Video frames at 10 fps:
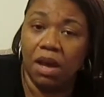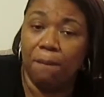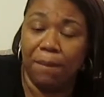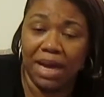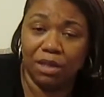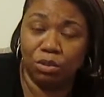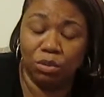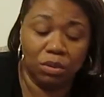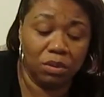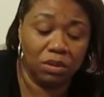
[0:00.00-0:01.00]

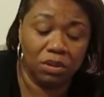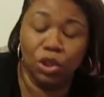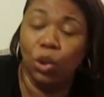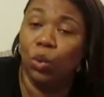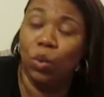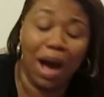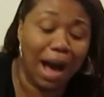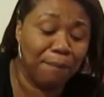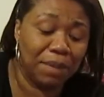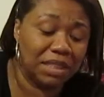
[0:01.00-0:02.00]
Michael, the
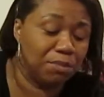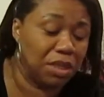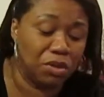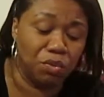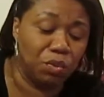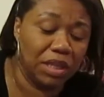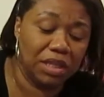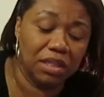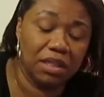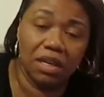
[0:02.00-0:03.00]
hoo-ha must be really
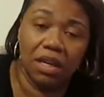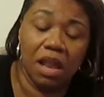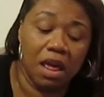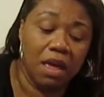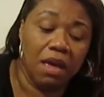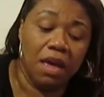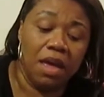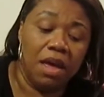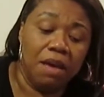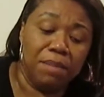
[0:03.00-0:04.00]
good,
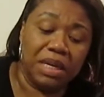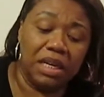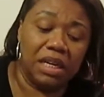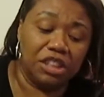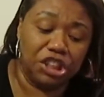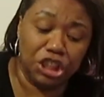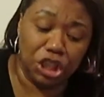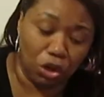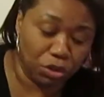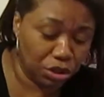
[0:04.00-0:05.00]
because she
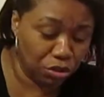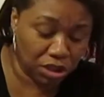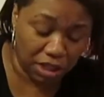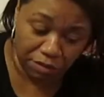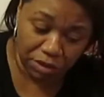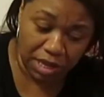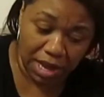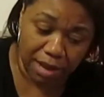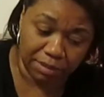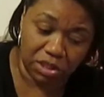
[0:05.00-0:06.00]
ghosted you several
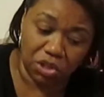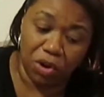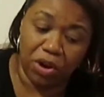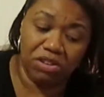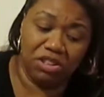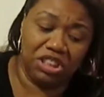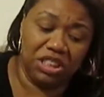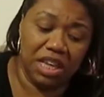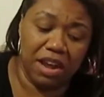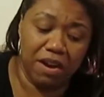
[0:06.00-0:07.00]
times, nor does she
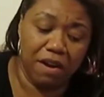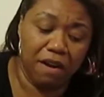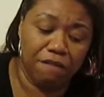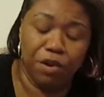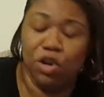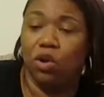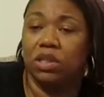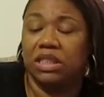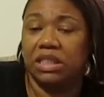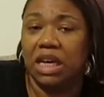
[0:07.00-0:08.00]
care for your
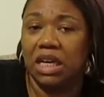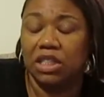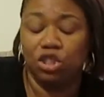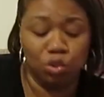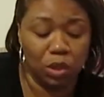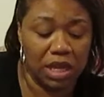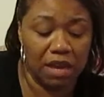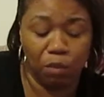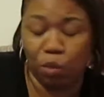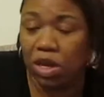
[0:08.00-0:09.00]
son to
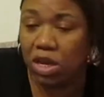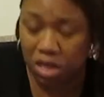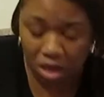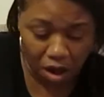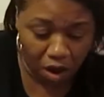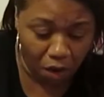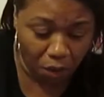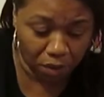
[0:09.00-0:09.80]
live with y'all.